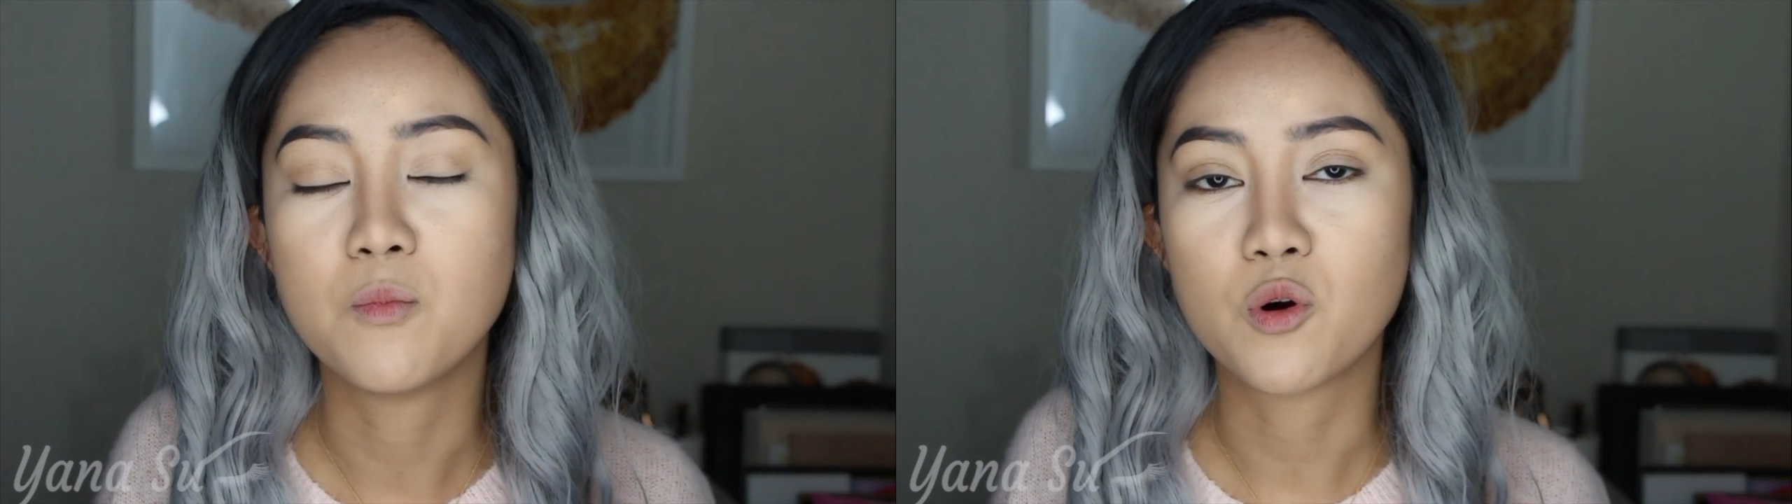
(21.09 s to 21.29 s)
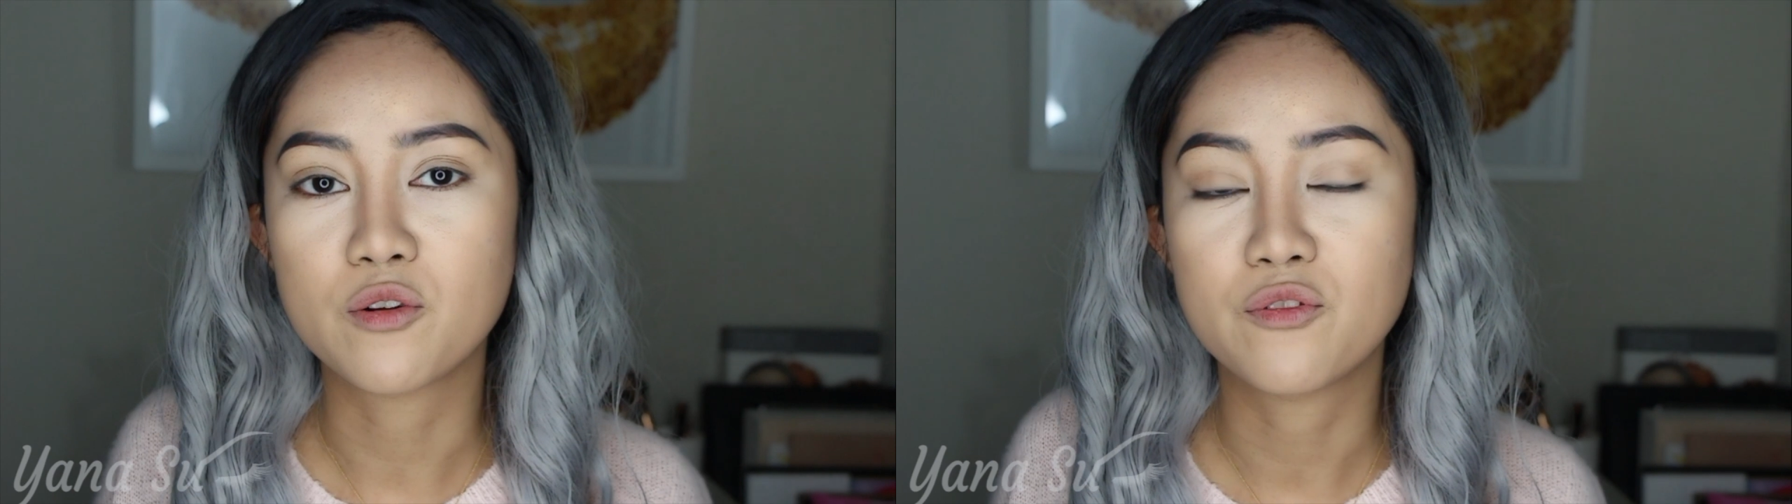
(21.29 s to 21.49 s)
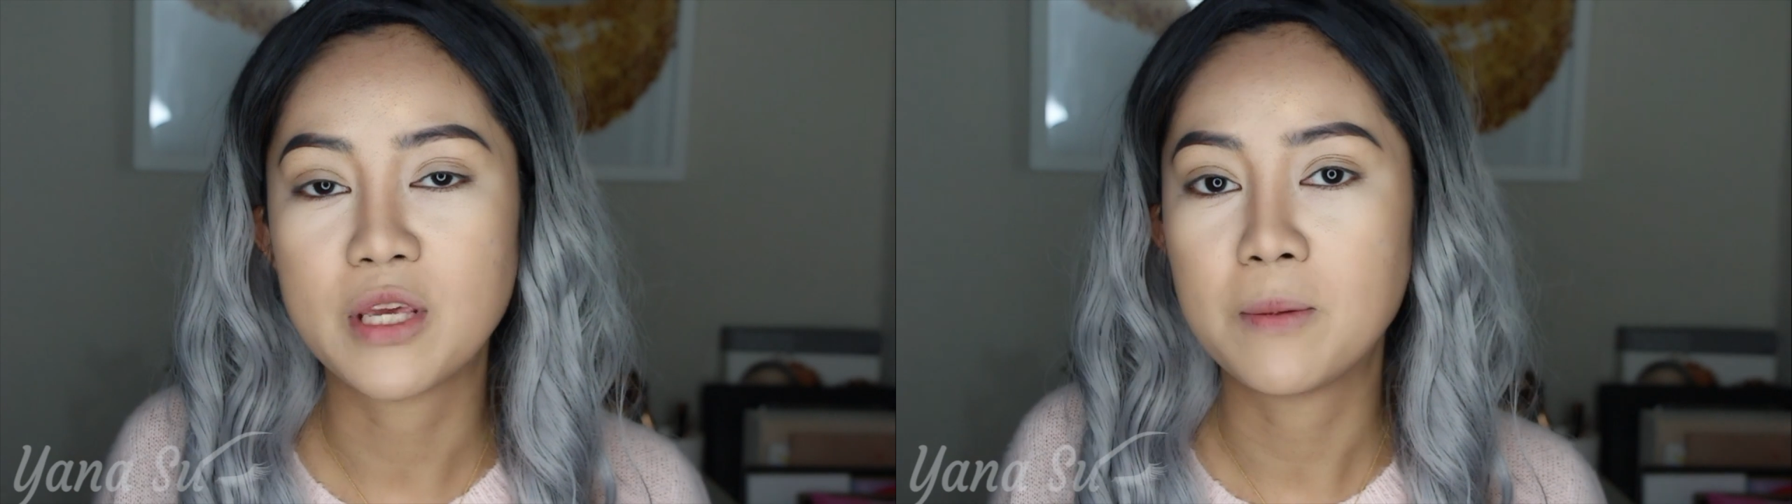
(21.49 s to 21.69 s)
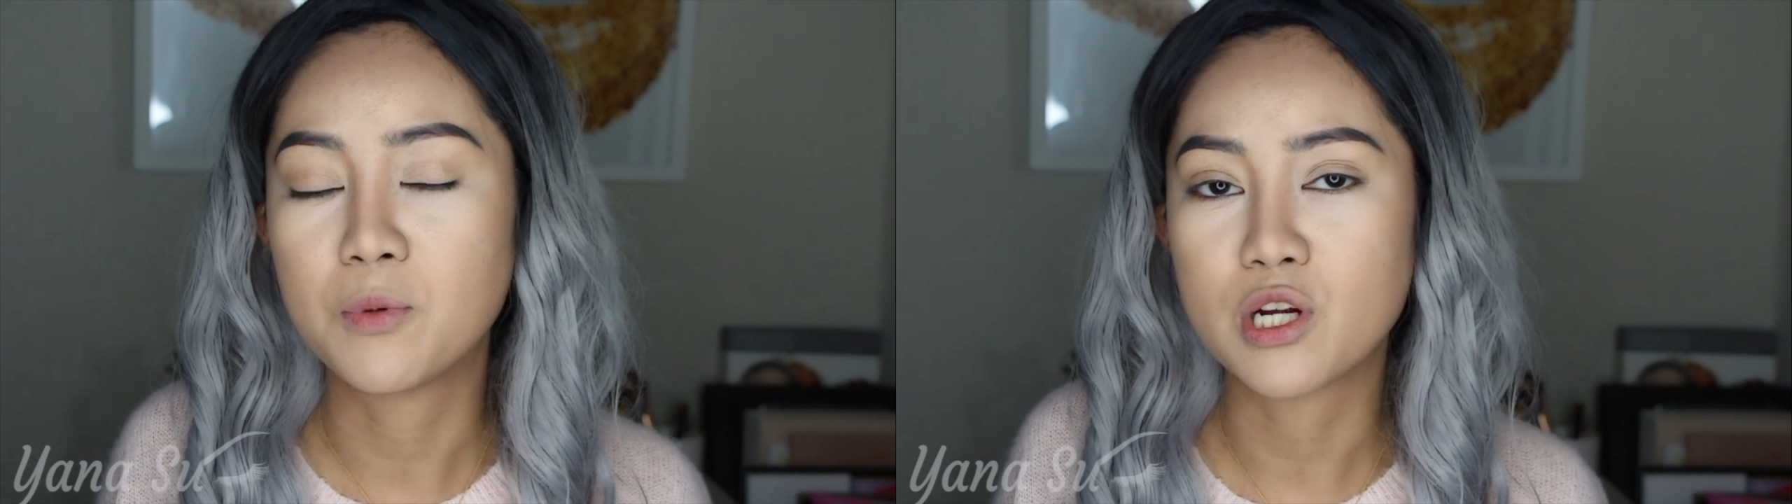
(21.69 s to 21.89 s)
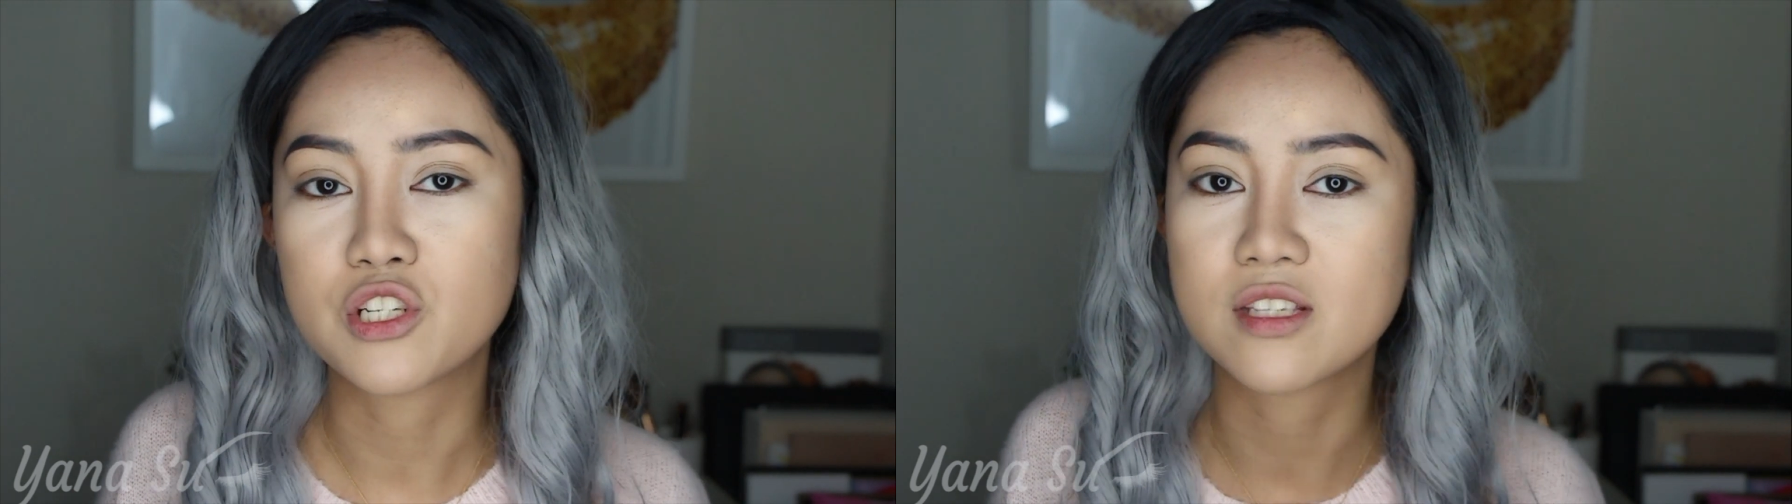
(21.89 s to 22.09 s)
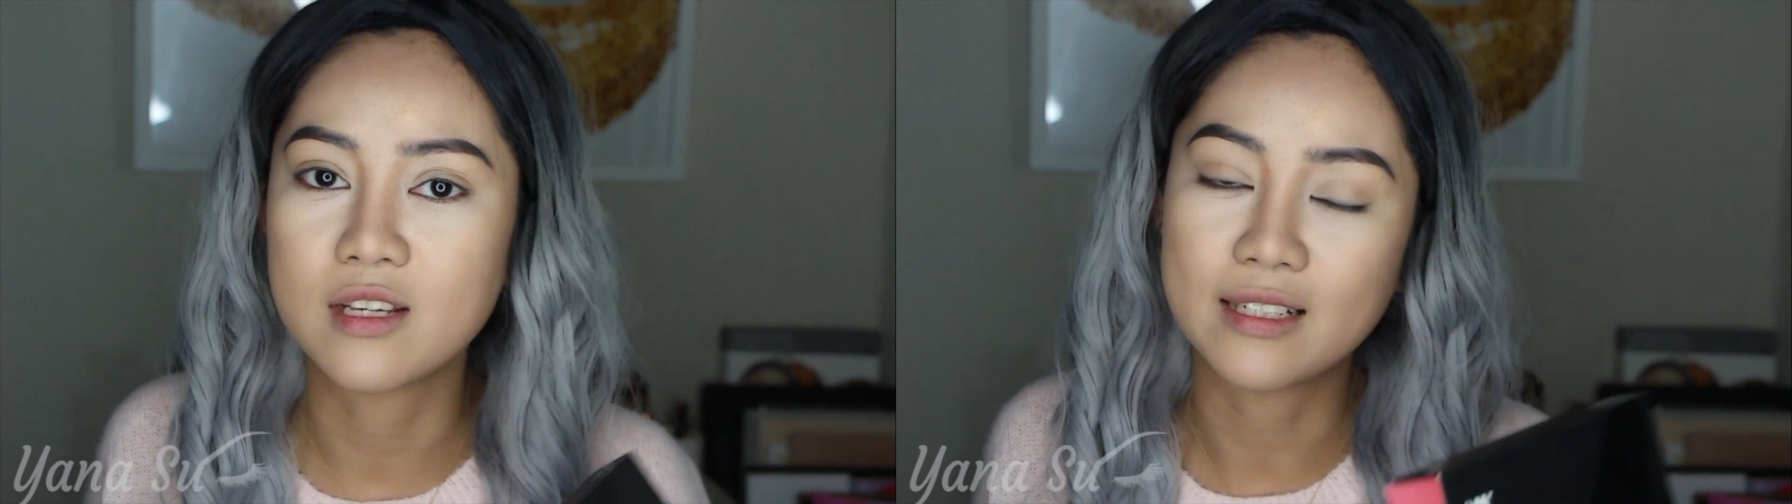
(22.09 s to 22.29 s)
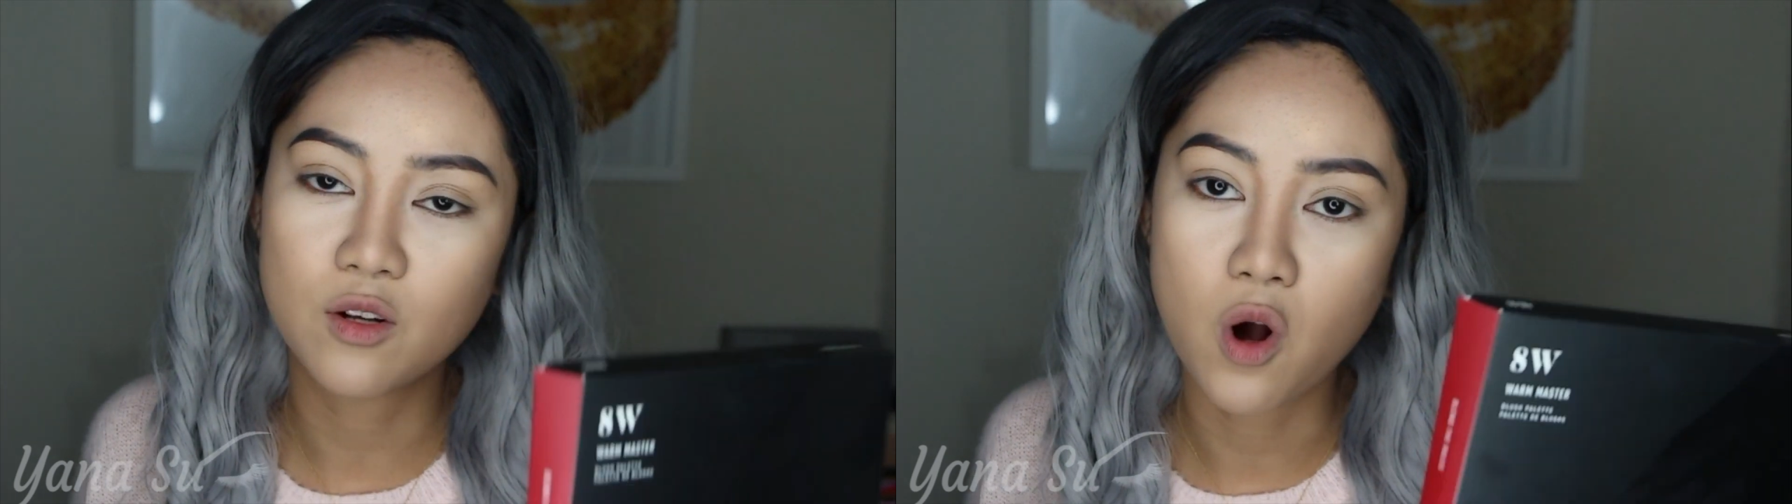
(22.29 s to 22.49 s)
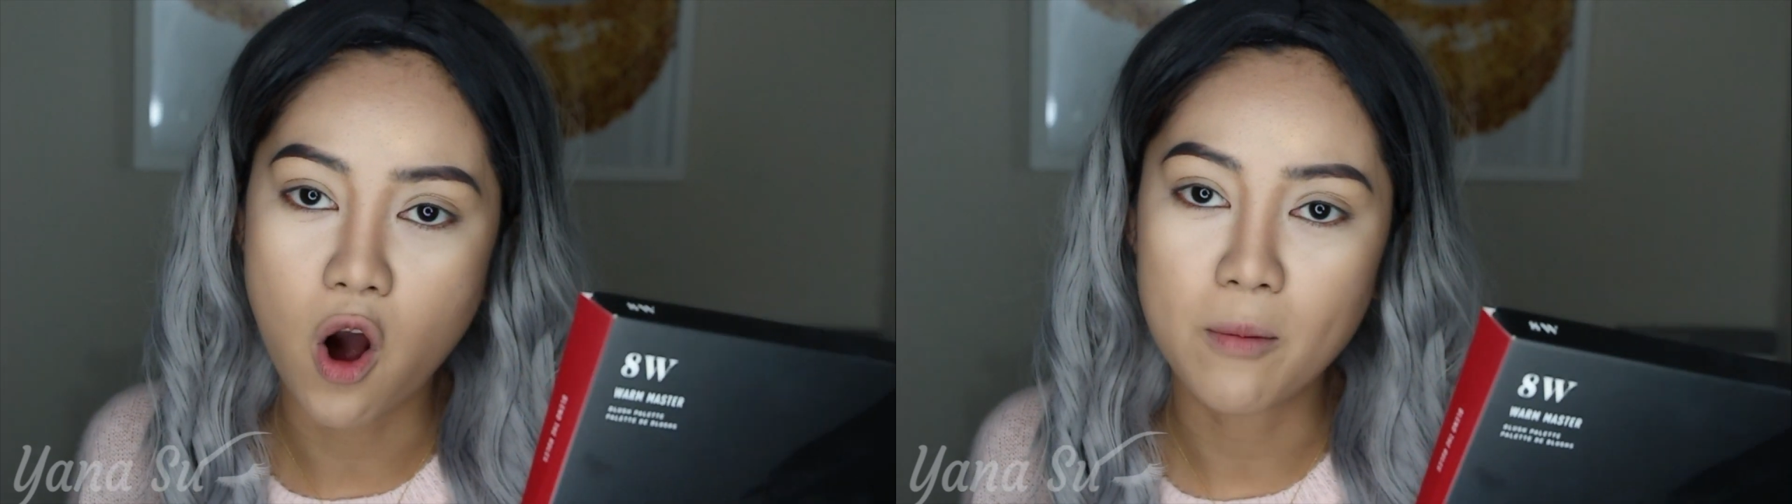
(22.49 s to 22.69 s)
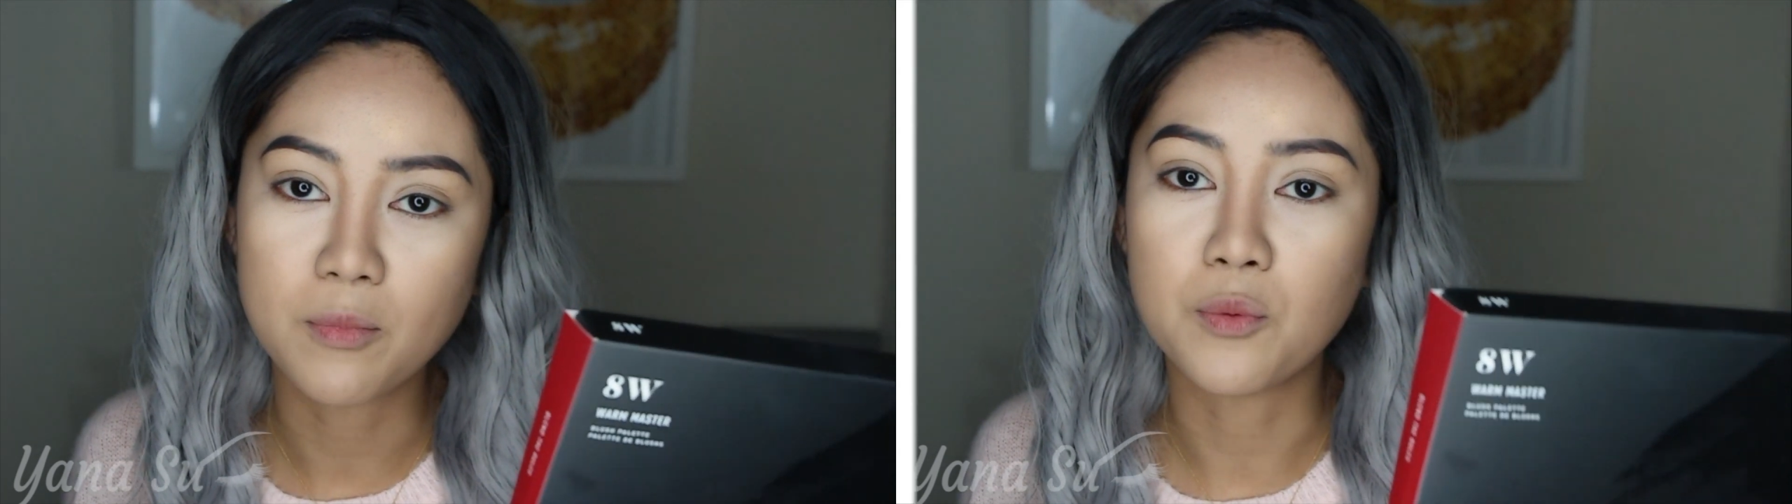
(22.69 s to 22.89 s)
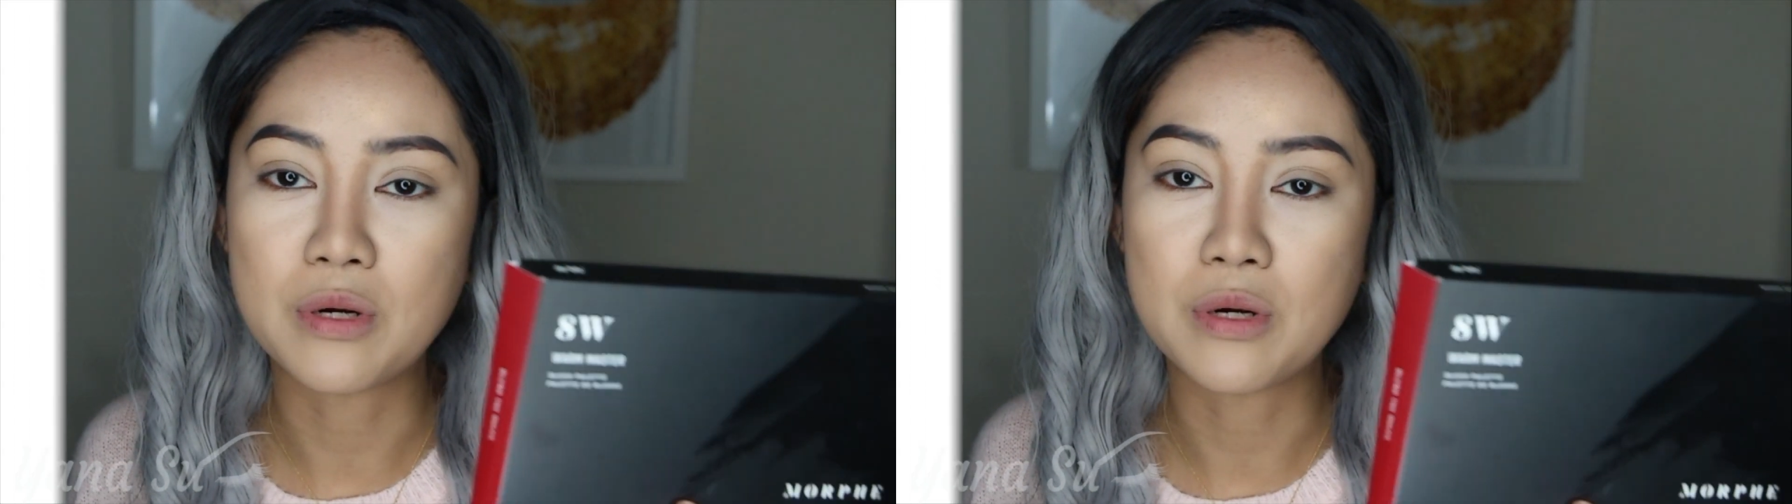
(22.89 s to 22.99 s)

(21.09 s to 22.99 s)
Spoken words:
morphebrush.com